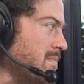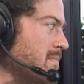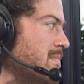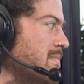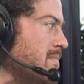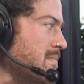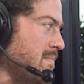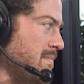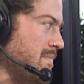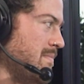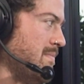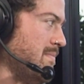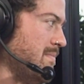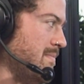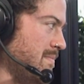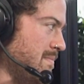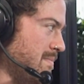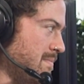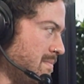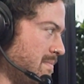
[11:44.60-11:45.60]
way. Does that make
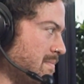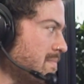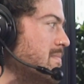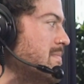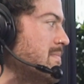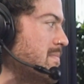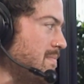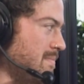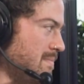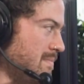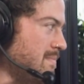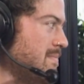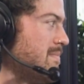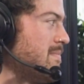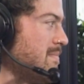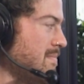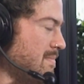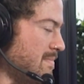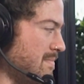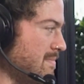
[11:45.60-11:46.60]
sense? You know how it's kind
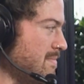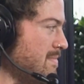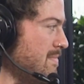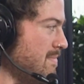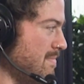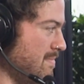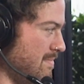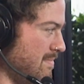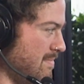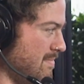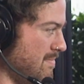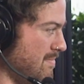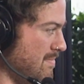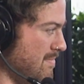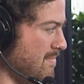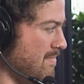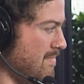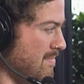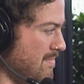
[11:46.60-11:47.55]
of like, so